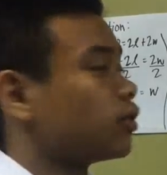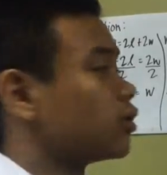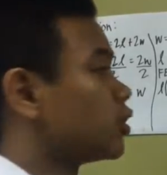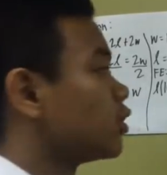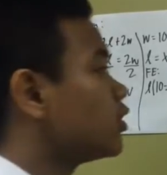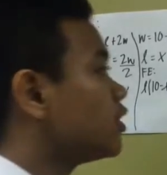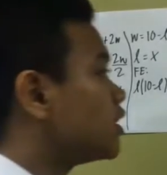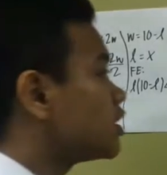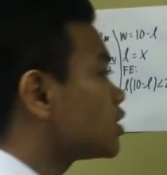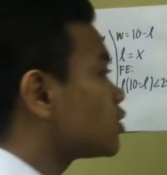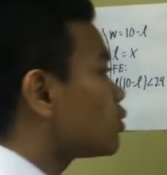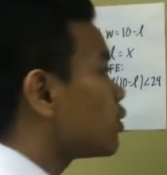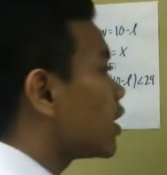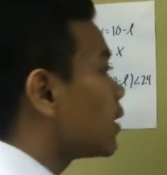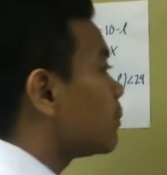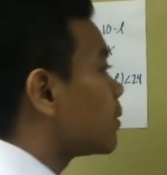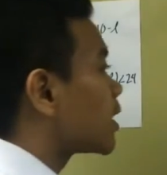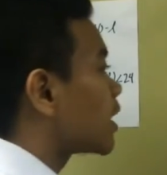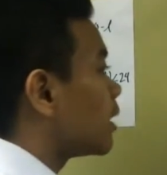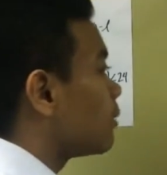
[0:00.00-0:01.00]
The reason why
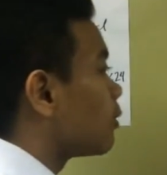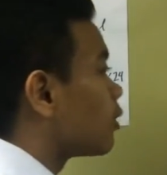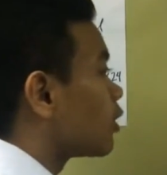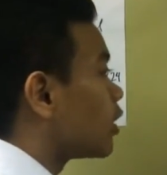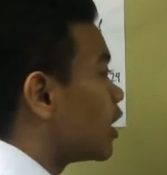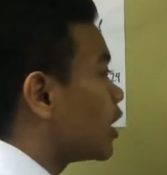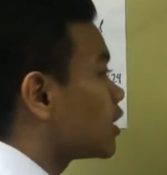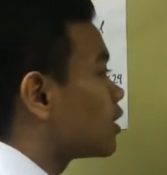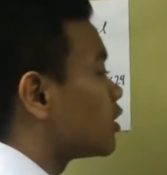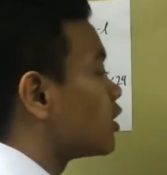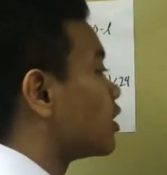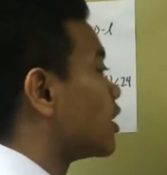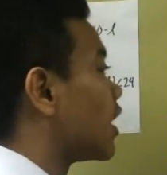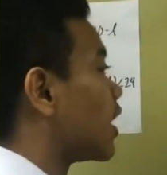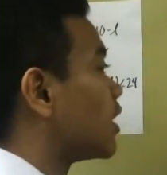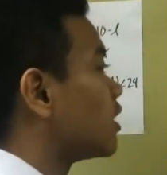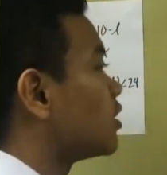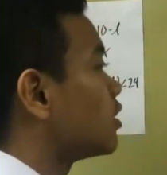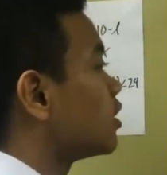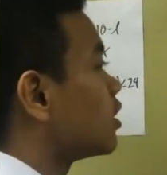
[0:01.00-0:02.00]
it became greater
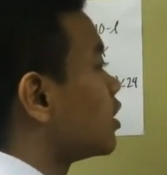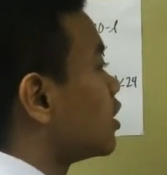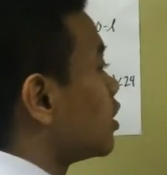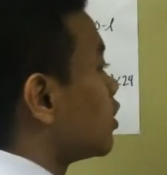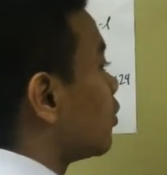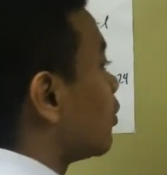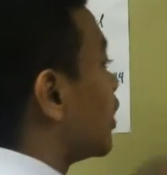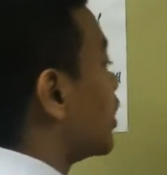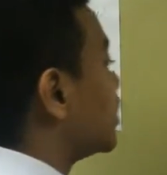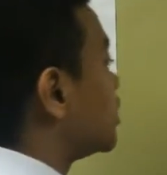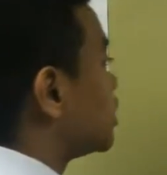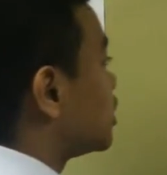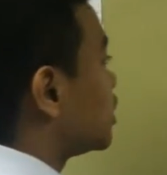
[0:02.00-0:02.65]
than, why it